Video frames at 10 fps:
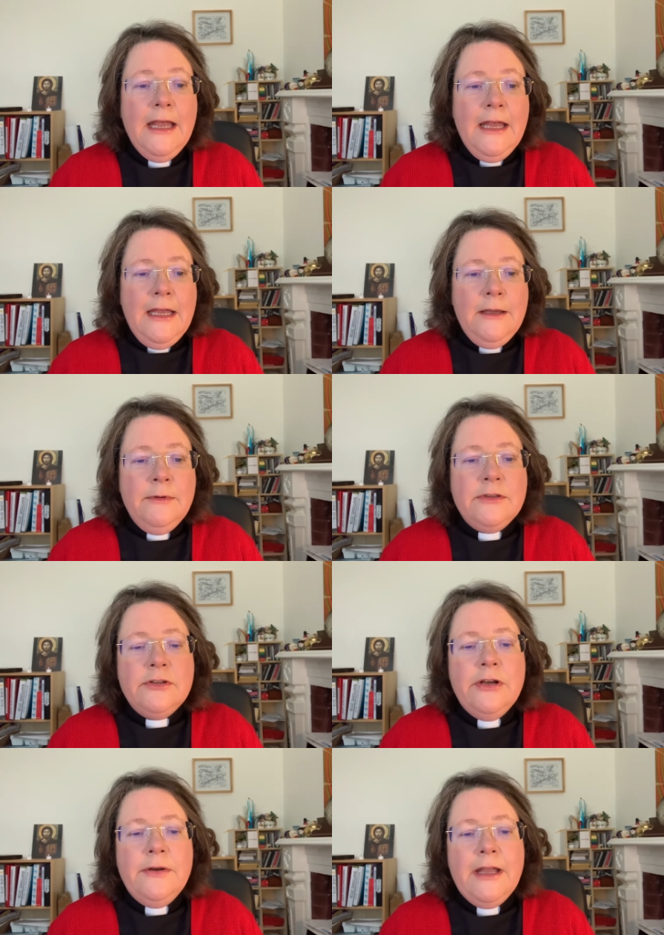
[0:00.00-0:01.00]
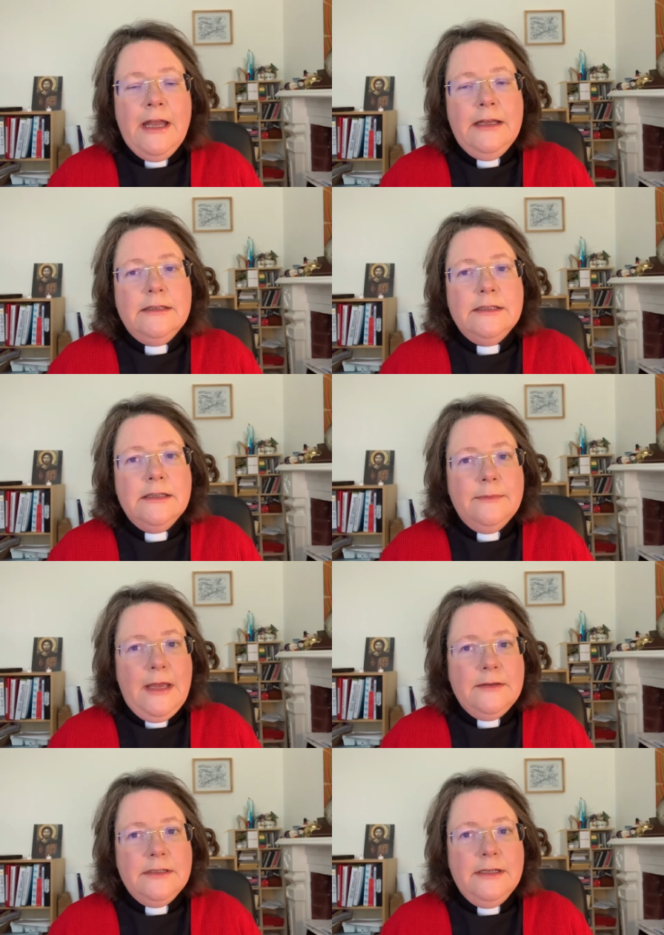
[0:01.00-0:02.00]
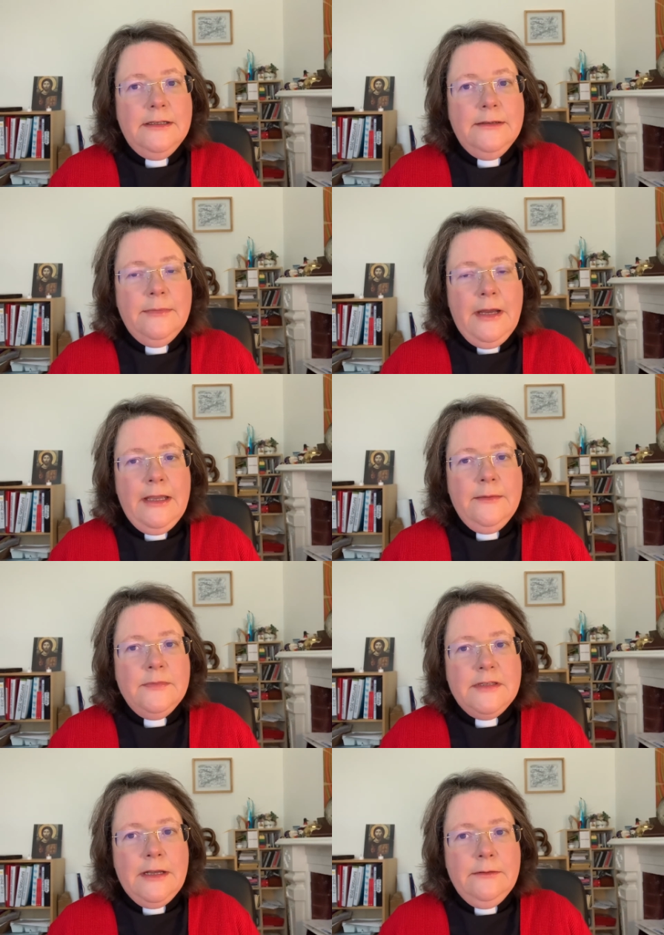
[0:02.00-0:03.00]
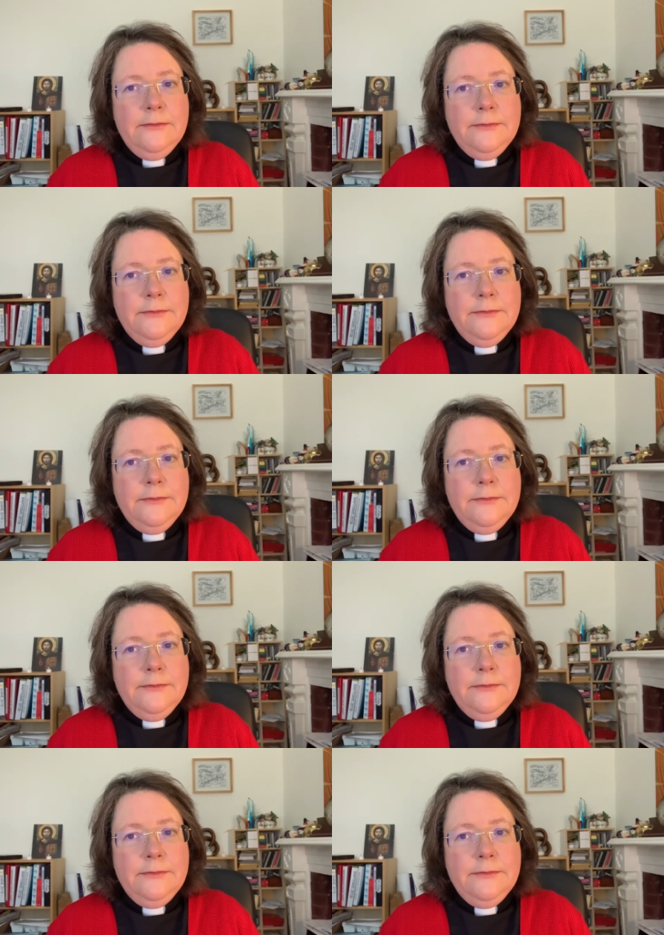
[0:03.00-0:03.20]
he withdrew again to the mountain by himself.